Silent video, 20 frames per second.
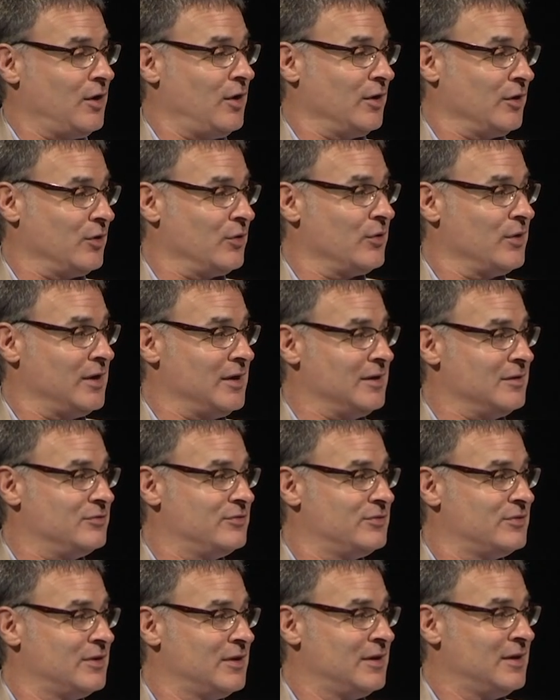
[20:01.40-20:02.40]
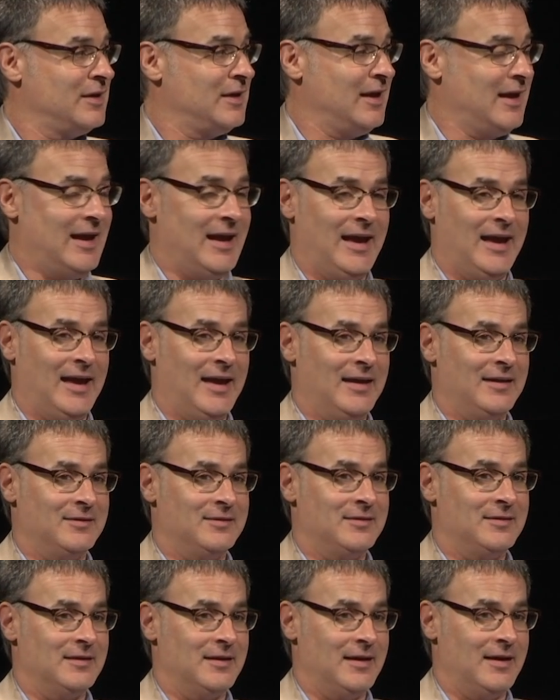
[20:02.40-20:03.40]
on grief,
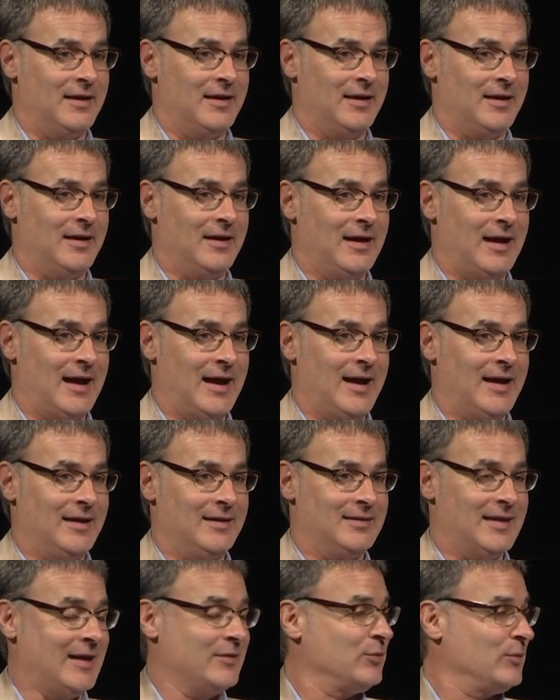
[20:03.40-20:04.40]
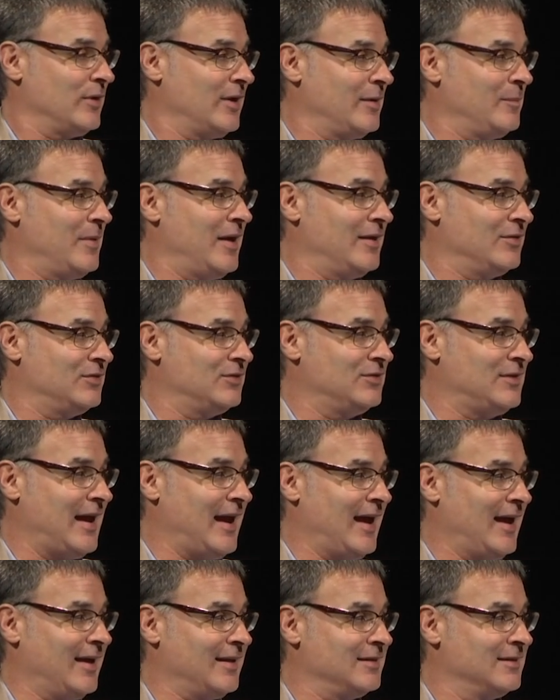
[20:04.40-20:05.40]
and that's when I met
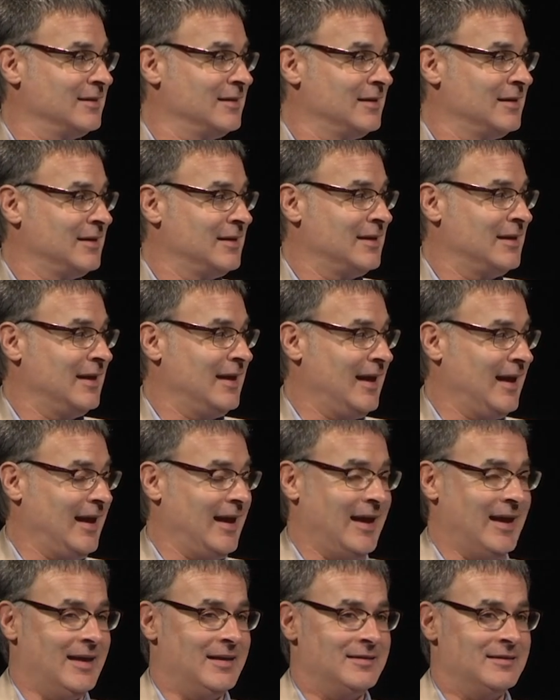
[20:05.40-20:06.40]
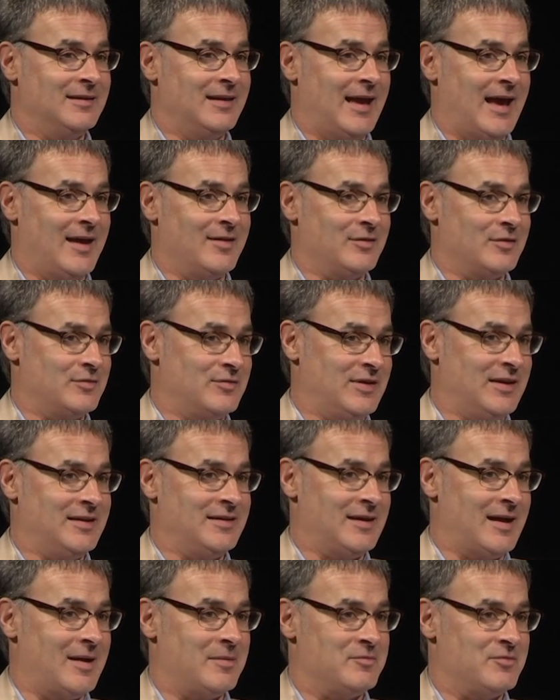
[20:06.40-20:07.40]
Stan. And as a
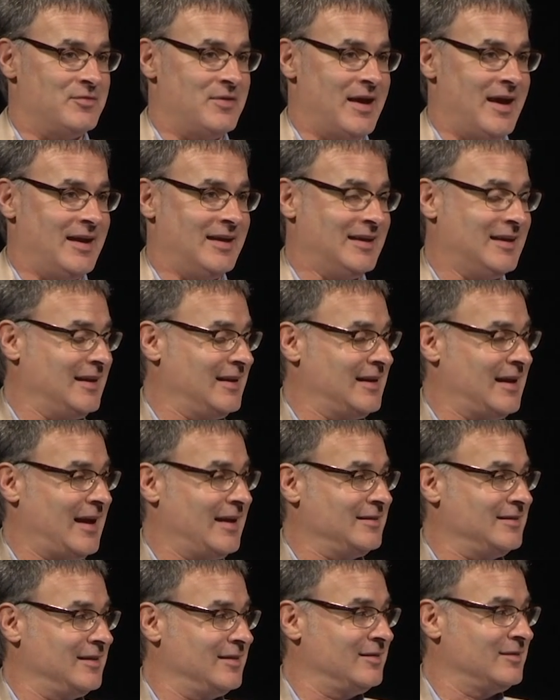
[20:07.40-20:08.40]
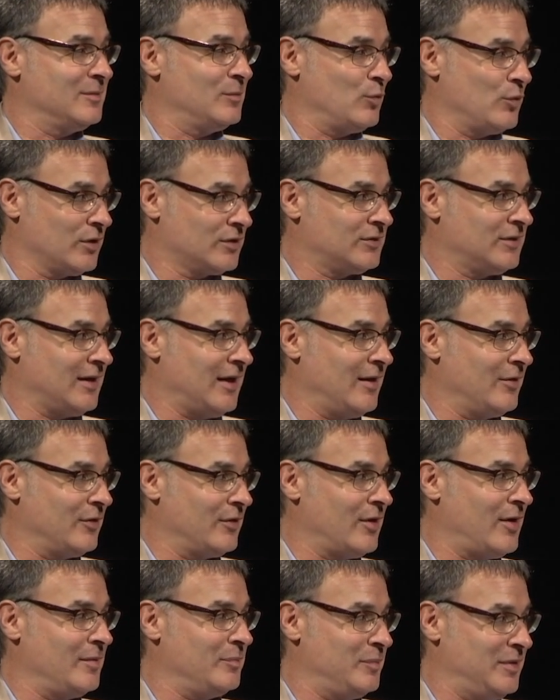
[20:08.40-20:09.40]
Vietnam vet, he and I did some work
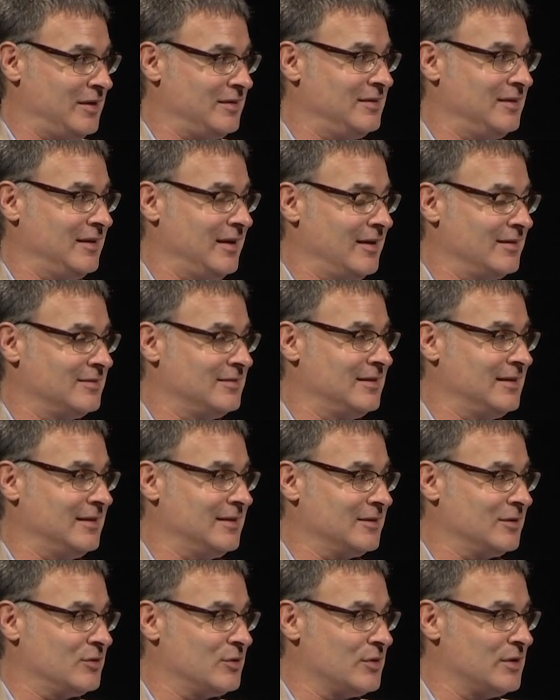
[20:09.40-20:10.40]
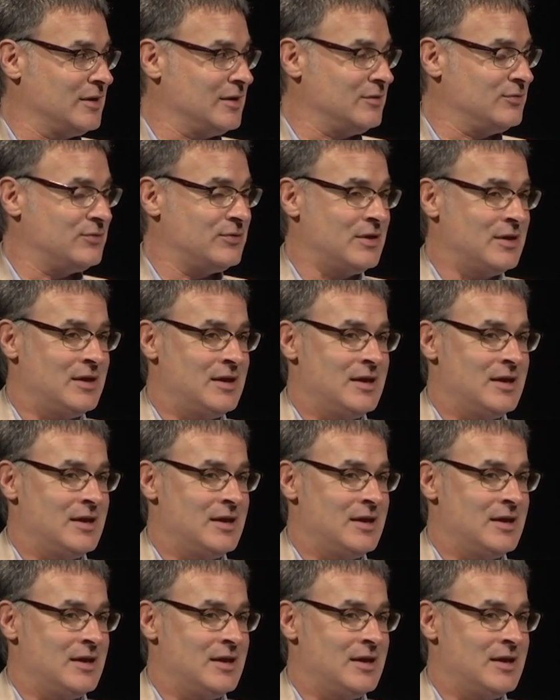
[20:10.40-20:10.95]
together on PTSD and grief.